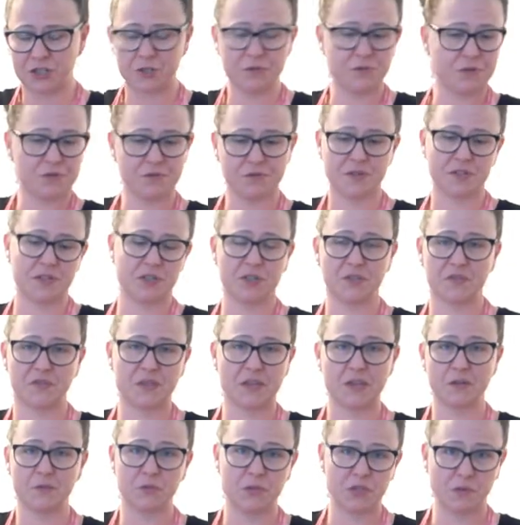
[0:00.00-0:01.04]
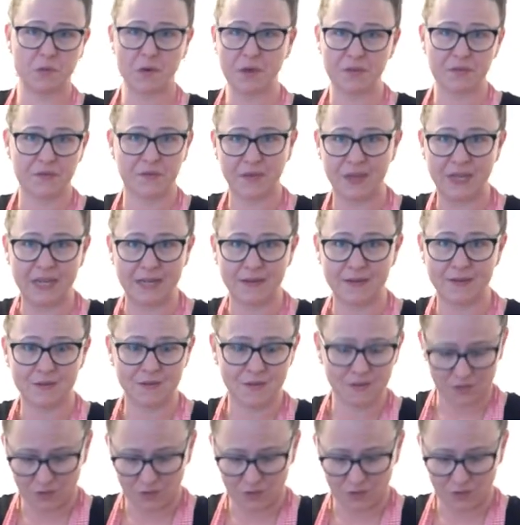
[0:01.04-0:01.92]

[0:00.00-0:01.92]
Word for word: you can just go do other things.